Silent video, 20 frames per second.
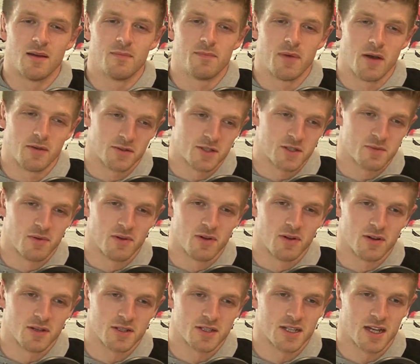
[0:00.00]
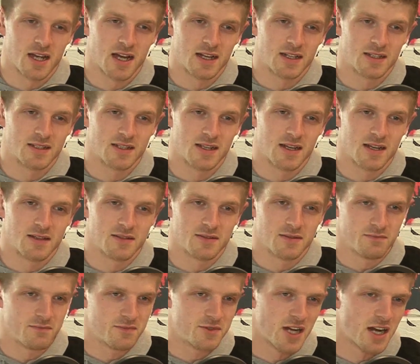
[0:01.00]
both sport and
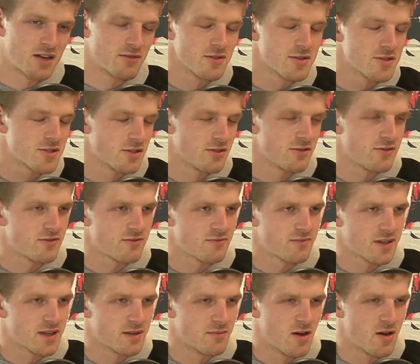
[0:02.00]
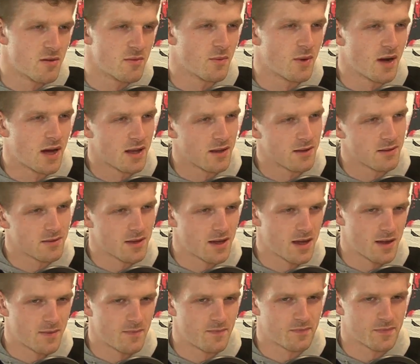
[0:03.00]
general stuff at the moment, while
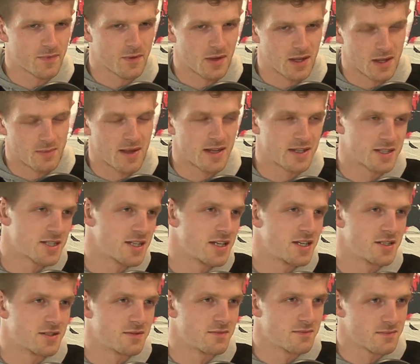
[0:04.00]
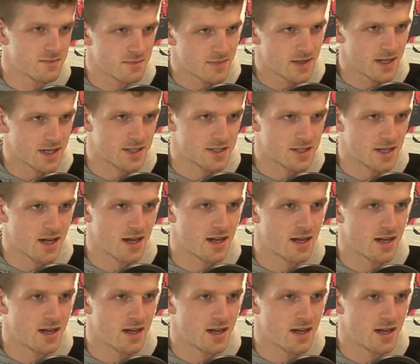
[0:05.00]
the men's season is